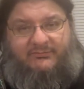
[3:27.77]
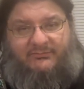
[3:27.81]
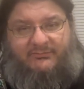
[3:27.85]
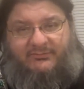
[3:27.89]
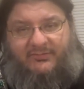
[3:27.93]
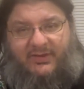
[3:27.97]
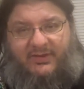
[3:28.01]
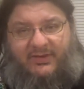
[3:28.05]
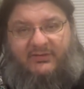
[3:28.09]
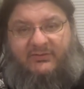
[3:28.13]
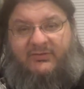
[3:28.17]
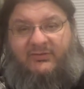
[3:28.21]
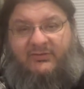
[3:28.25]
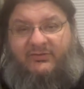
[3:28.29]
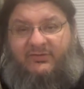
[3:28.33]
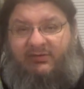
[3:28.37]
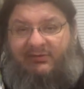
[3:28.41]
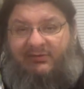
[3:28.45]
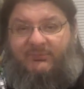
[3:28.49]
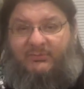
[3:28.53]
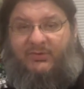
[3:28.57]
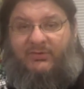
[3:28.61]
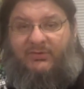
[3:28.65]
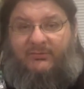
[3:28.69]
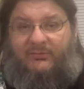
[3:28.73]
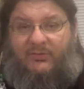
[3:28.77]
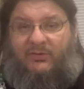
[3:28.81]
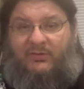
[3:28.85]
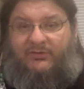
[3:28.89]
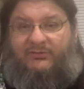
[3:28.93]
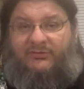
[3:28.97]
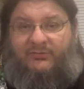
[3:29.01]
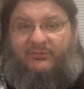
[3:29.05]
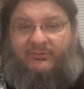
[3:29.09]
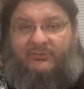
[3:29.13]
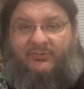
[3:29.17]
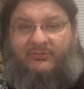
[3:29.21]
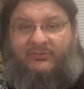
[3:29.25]
thing because these bookmarks
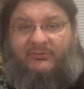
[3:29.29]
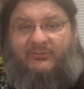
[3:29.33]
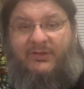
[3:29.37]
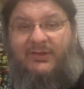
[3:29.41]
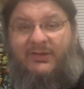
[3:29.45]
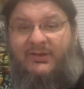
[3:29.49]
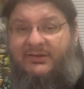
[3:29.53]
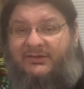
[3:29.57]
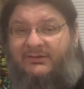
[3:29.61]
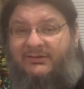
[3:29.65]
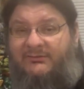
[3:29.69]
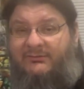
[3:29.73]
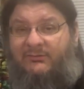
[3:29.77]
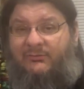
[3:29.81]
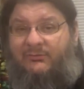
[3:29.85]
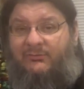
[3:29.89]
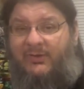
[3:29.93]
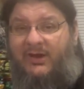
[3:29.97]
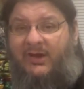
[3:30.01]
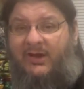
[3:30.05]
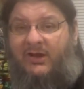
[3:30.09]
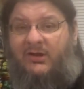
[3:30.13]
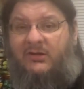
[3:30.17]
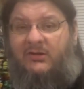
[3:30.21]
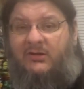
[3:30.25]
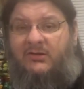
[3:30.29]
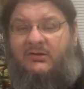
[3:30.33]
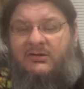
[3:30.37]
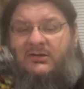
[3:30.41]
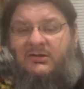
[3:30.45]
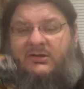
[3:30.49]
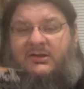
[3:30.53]
are relatively rare,